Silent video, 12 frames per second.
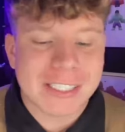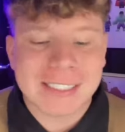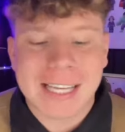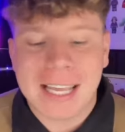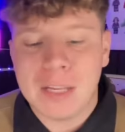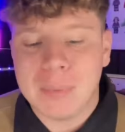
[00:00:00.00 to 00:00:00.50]
That's
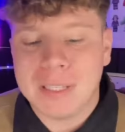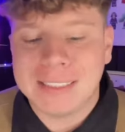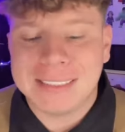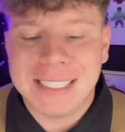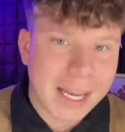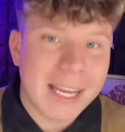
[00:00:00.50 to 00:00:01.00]

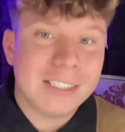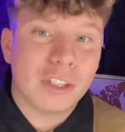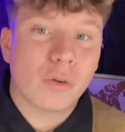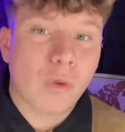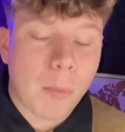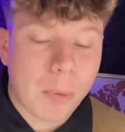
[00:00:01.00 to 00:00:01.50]
scalability,
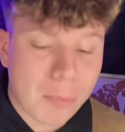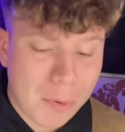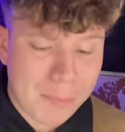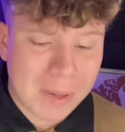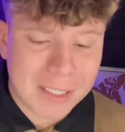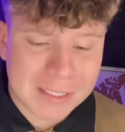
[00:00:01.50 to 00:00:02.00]

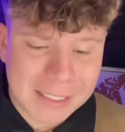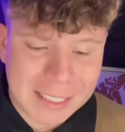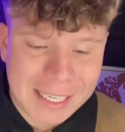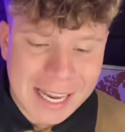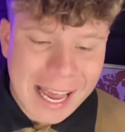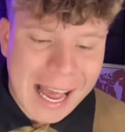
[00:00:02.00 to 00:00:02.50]

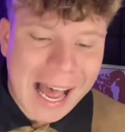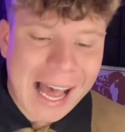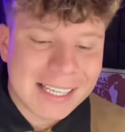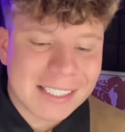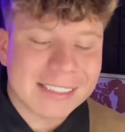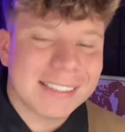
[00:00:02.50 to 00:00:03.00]
interoperability,
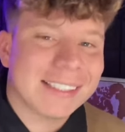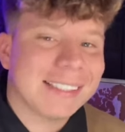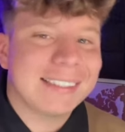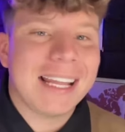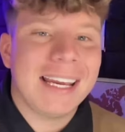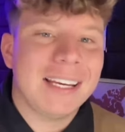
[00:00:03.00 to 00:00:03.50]
and
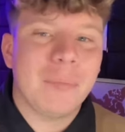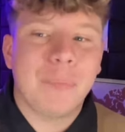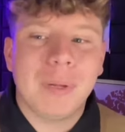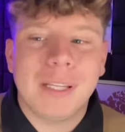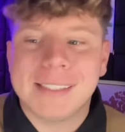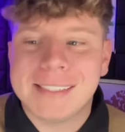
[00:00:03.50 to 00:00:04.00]

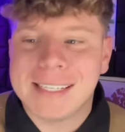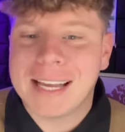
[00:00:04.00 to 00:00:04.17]
sustainability.